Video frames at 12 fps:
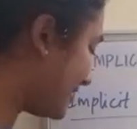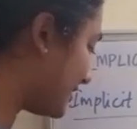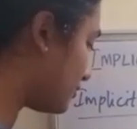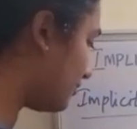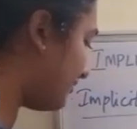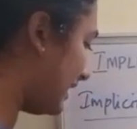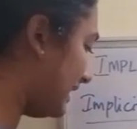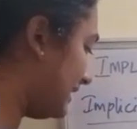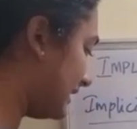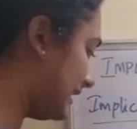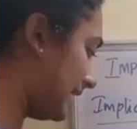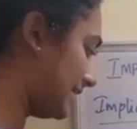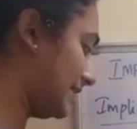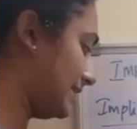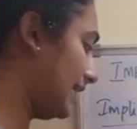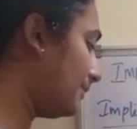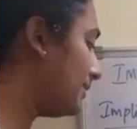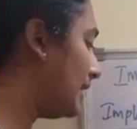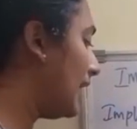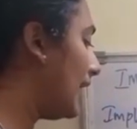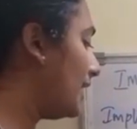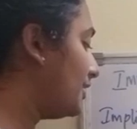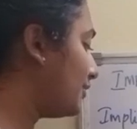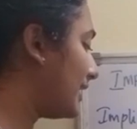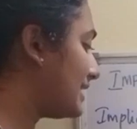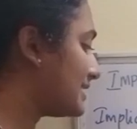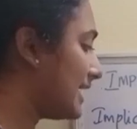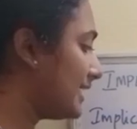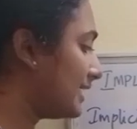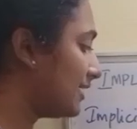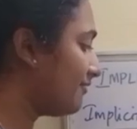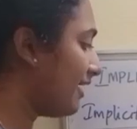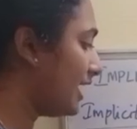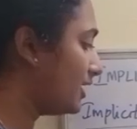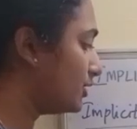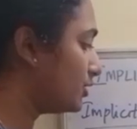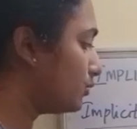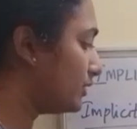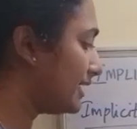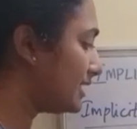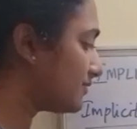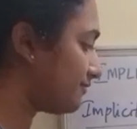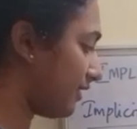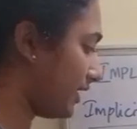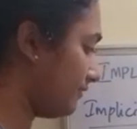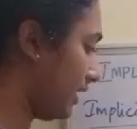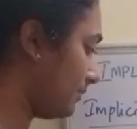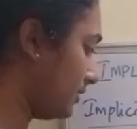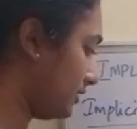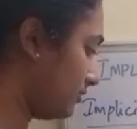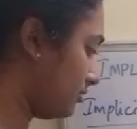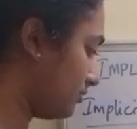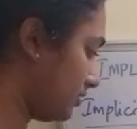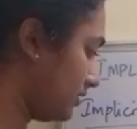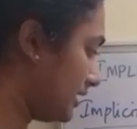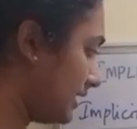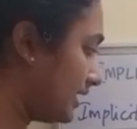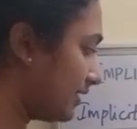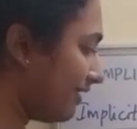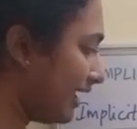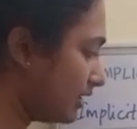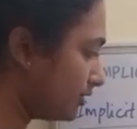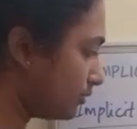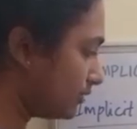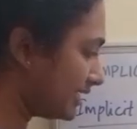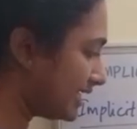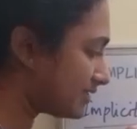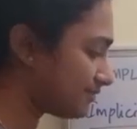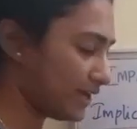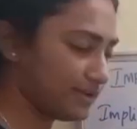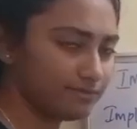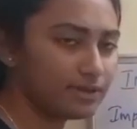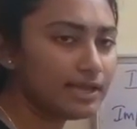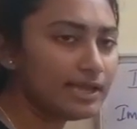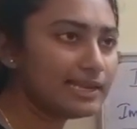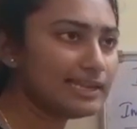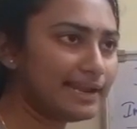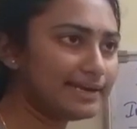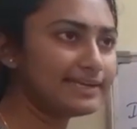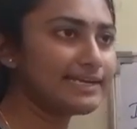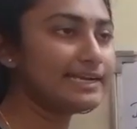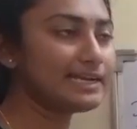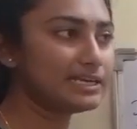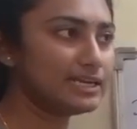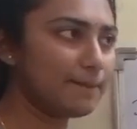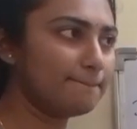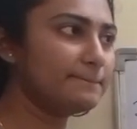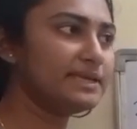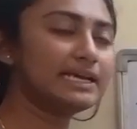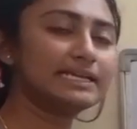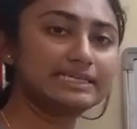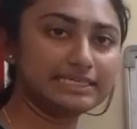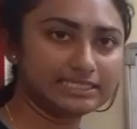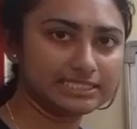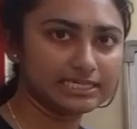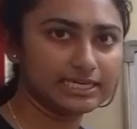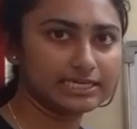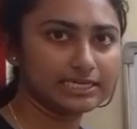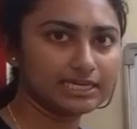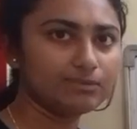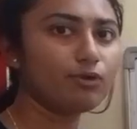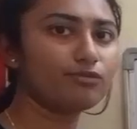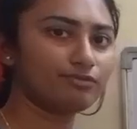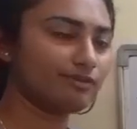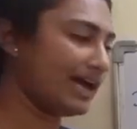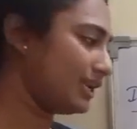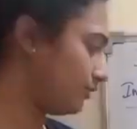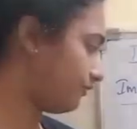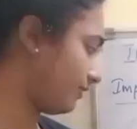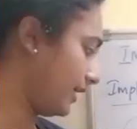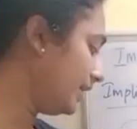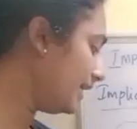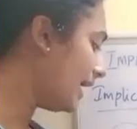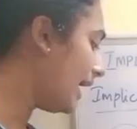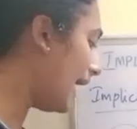which is of int data type, and you're assigning a value to it as 5. You're assigning a value to it as 5. Let num be an integer data type of value 5,